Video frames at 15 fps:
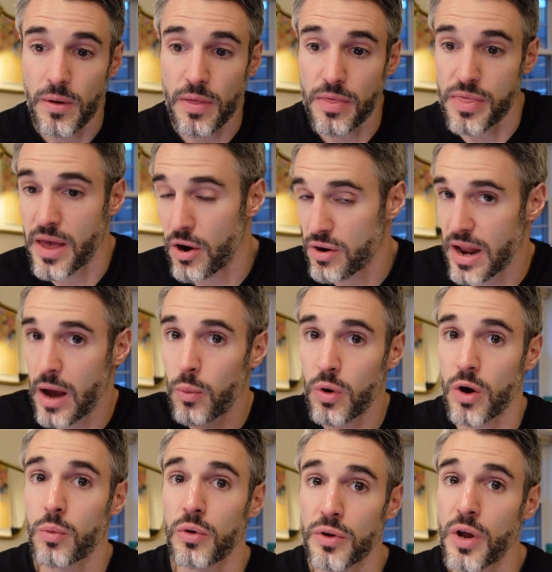their
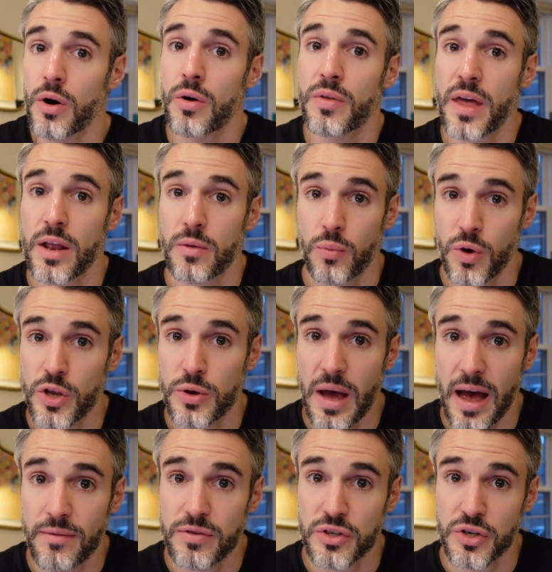network will know that what you
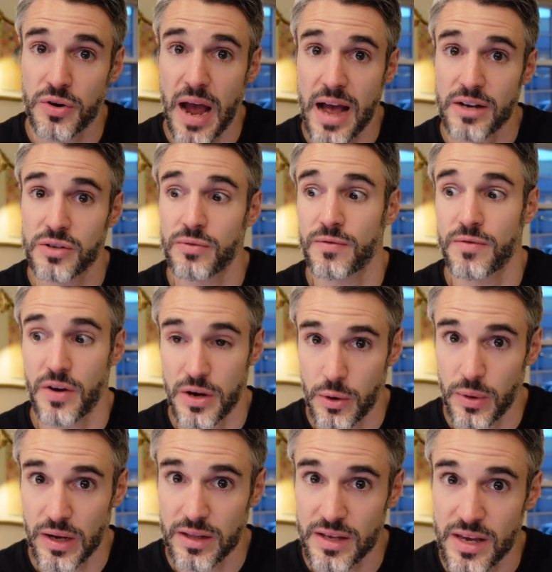have is trash very
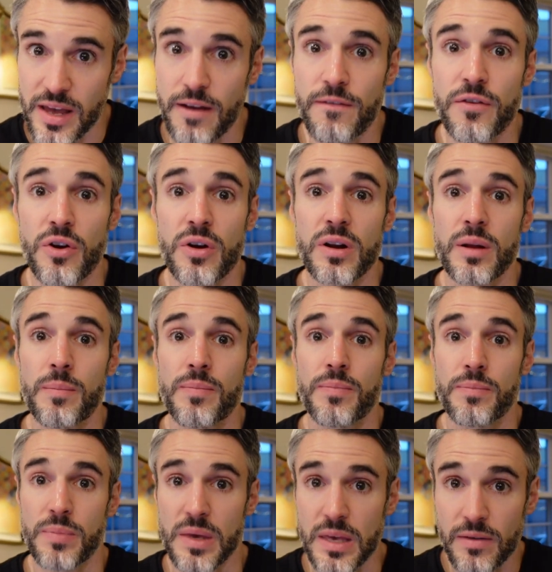quickly if you're going to
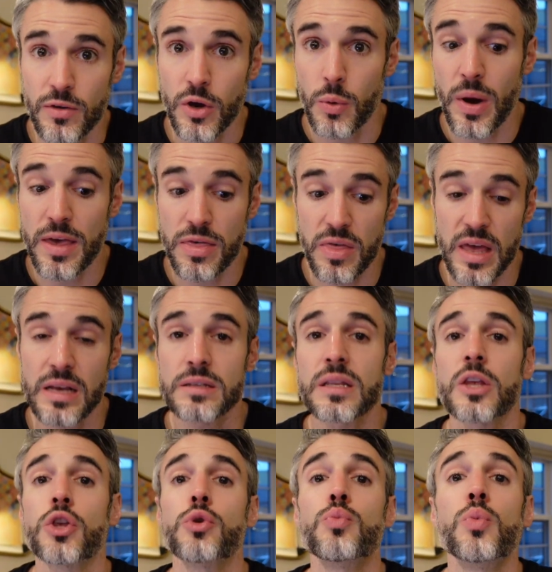be giving away things
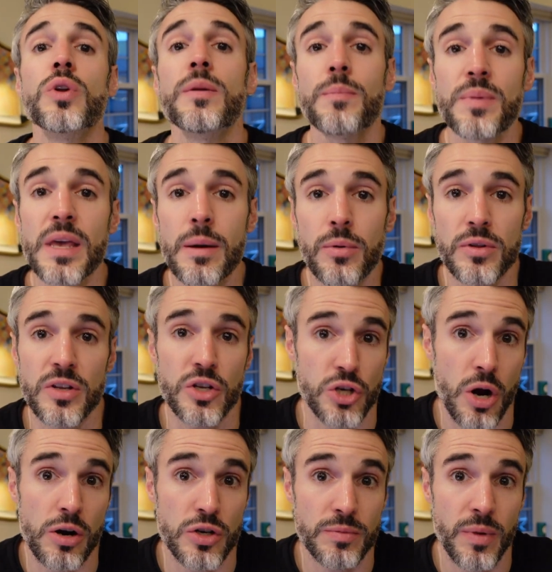that you wouldn't be able to
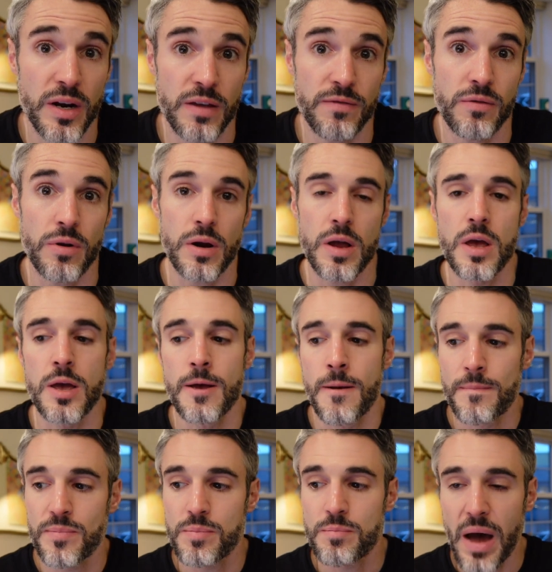charge money for.
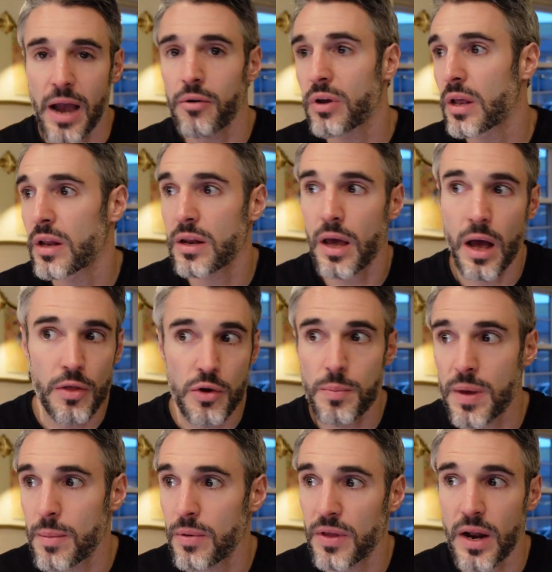Myron, other
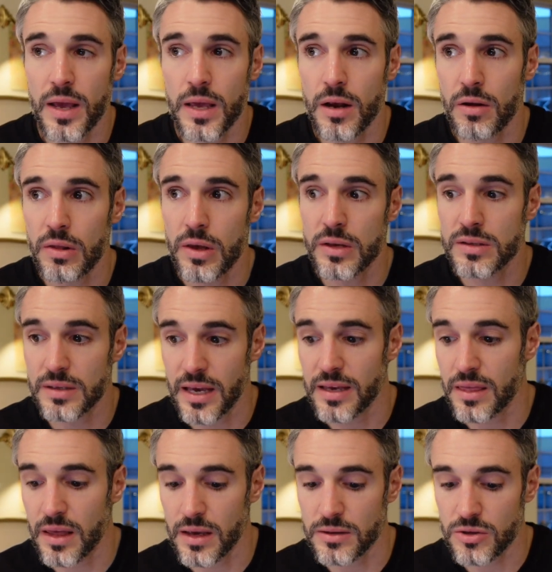people that I hear
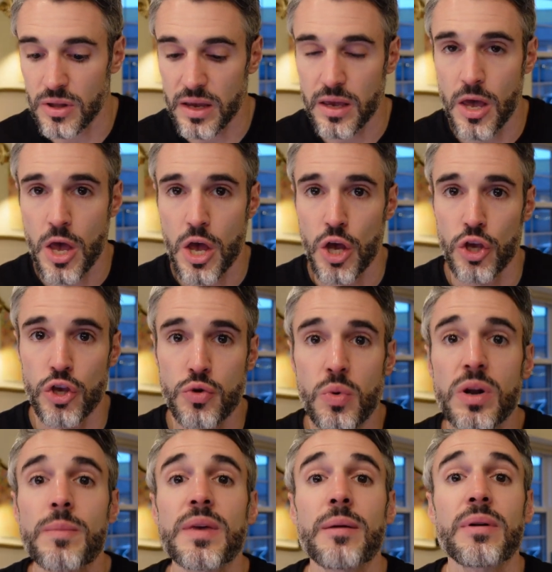say things are like, you
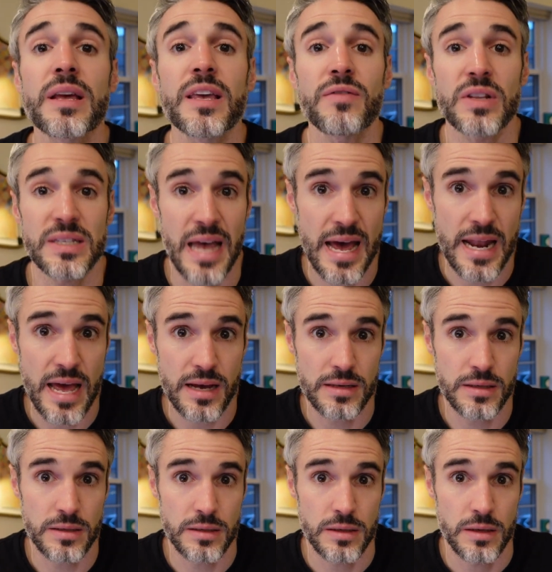want to be able to give a
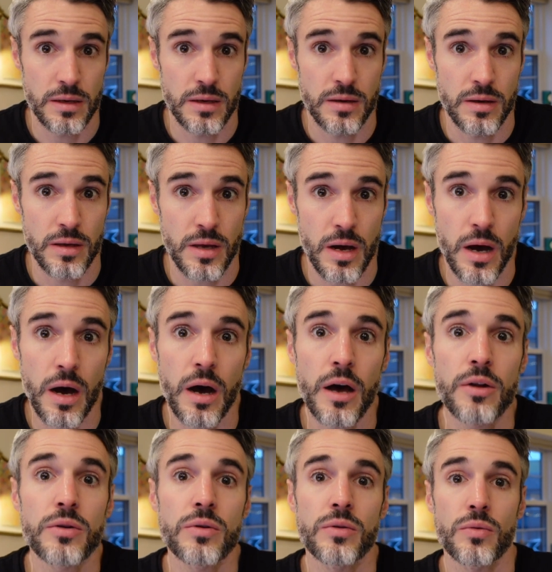10x
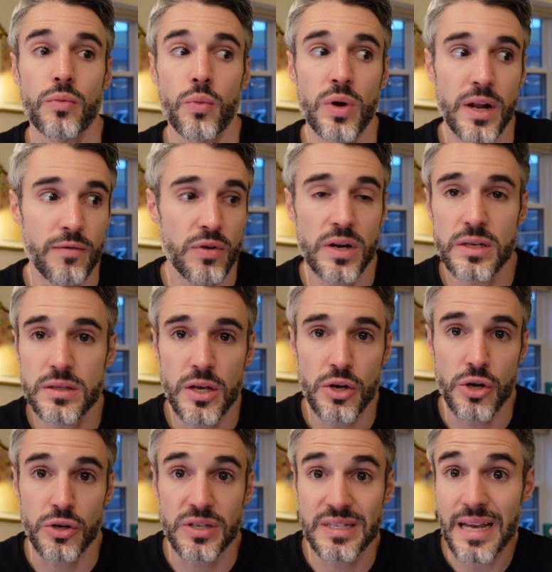on whatever it is that
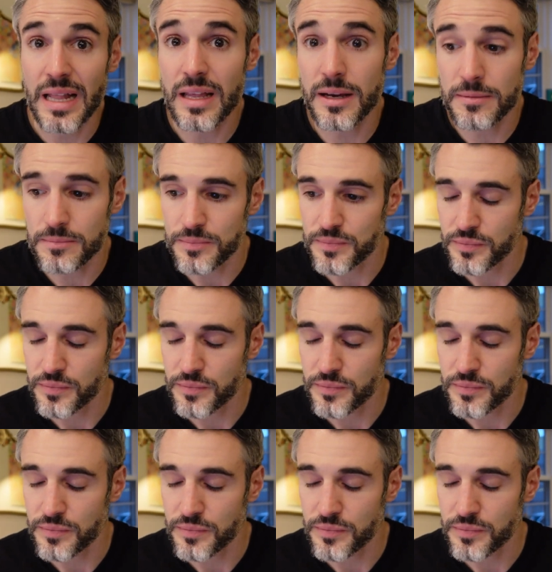you're selling.